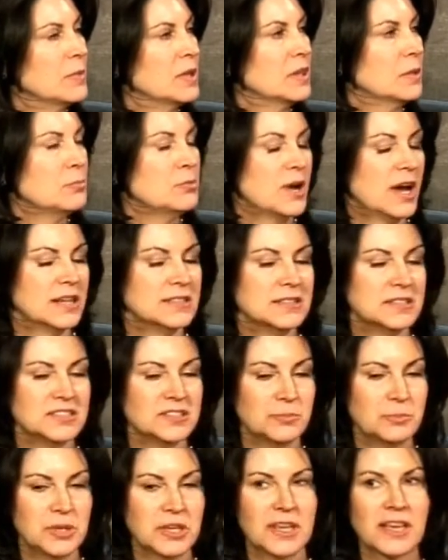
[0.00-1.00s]
I'm in the process
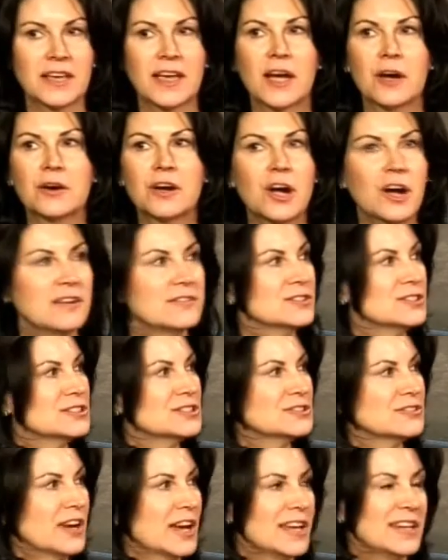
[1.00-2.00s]
of picking out
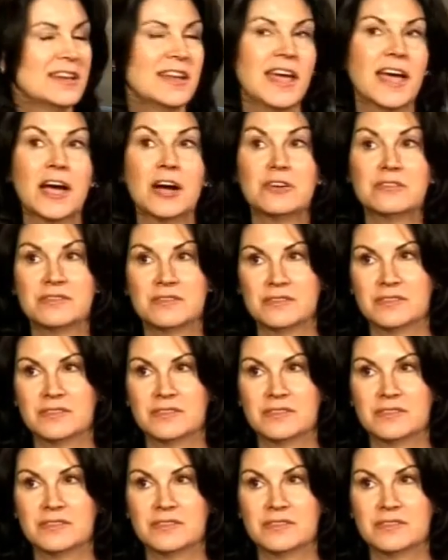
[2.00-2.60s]
covers right now.